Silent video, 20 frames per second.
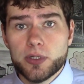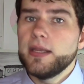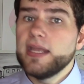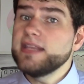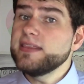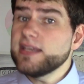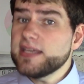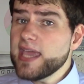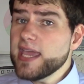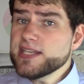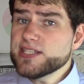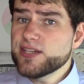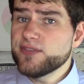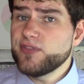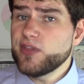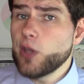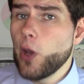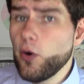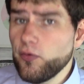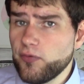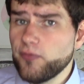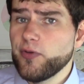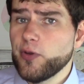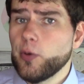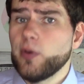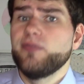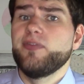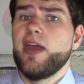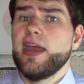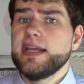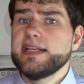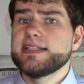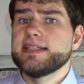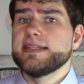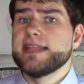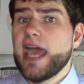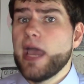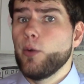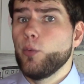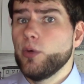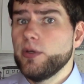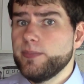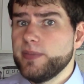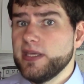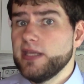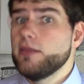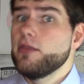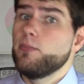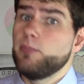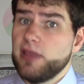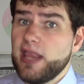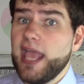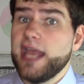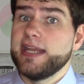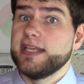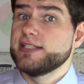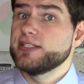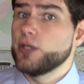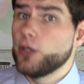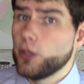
In the case of the overview effect, that would be the planet